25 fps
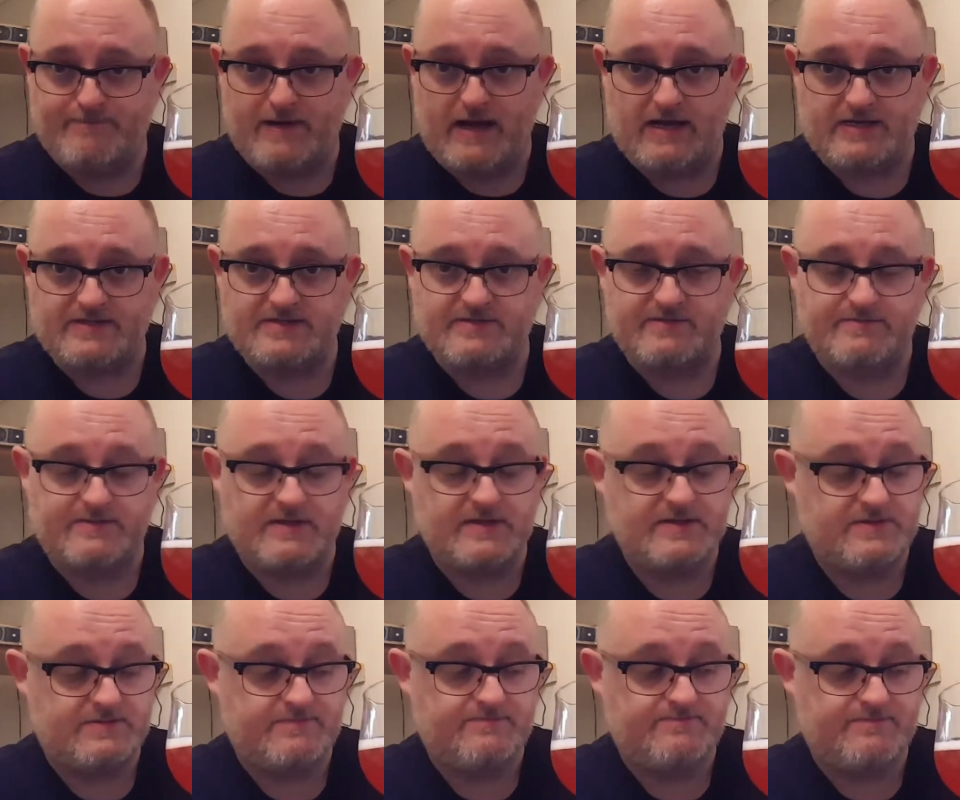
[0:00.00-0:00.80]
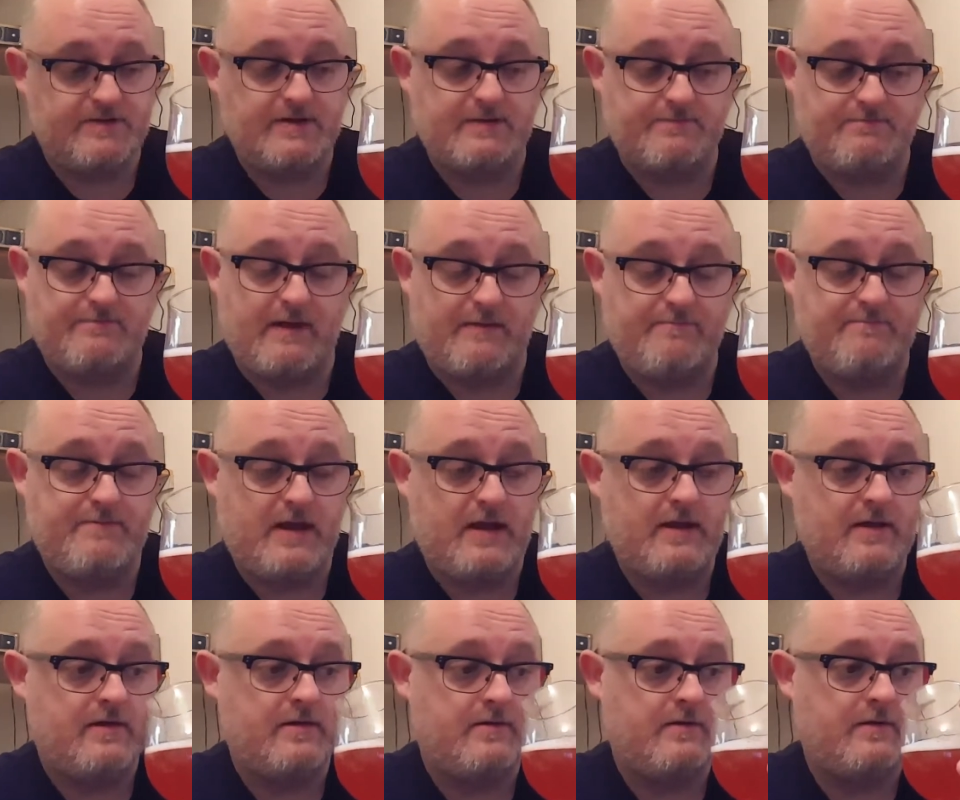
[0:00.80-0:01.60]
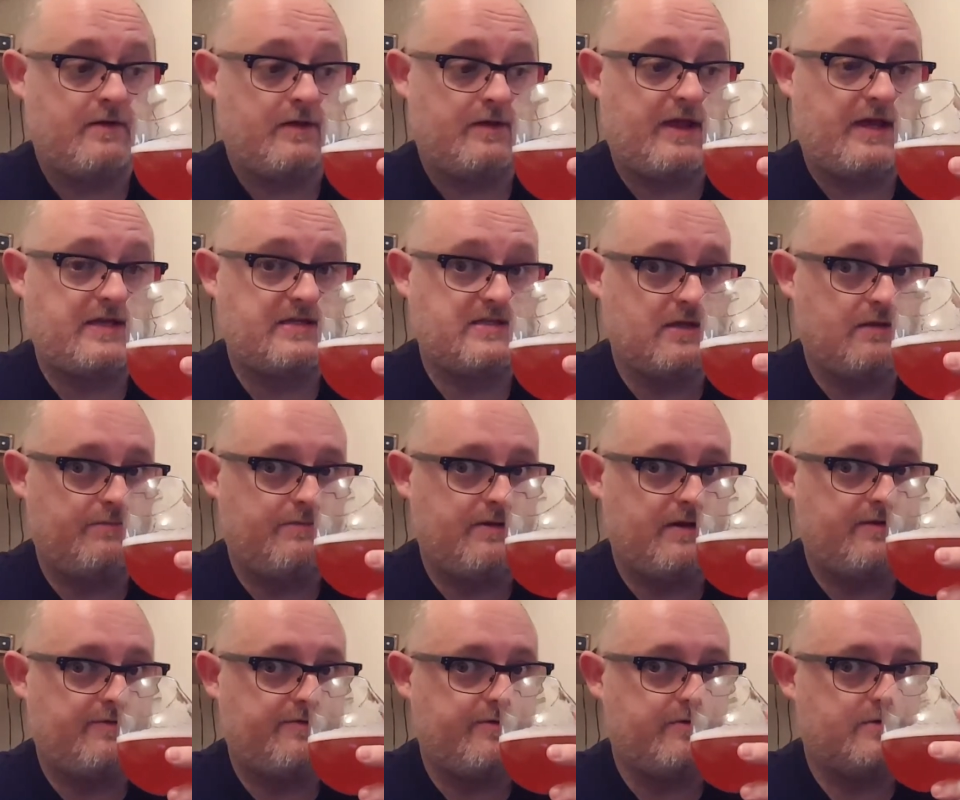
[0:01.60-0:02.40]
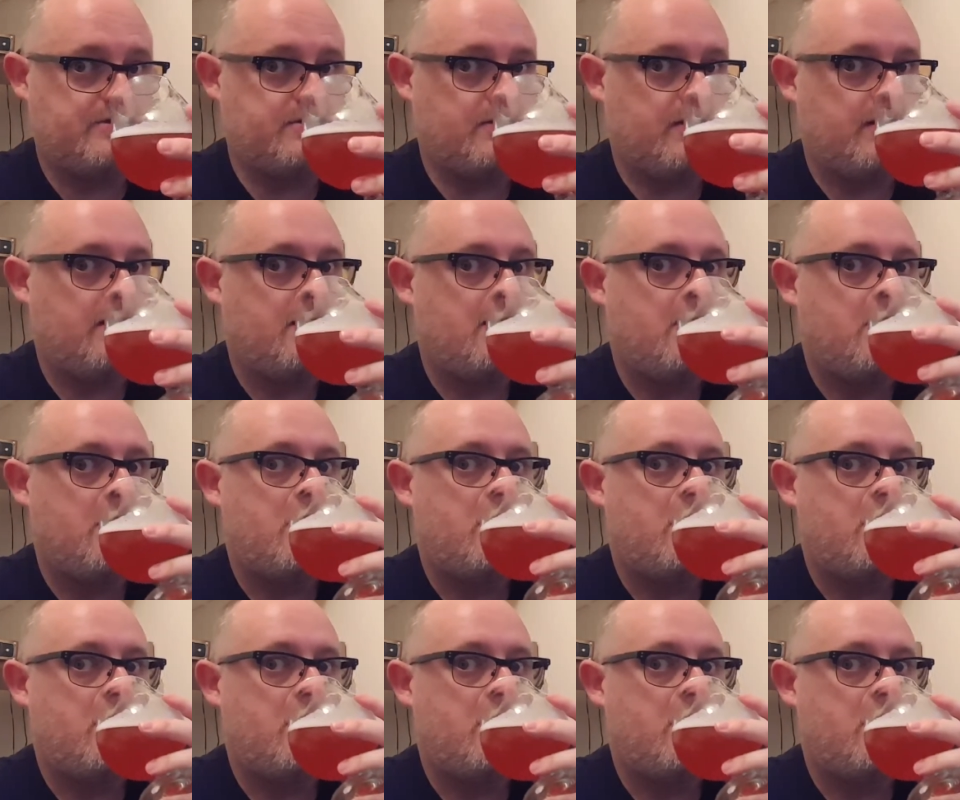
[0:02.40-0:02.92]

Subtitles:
There's a nice little bit of fruit to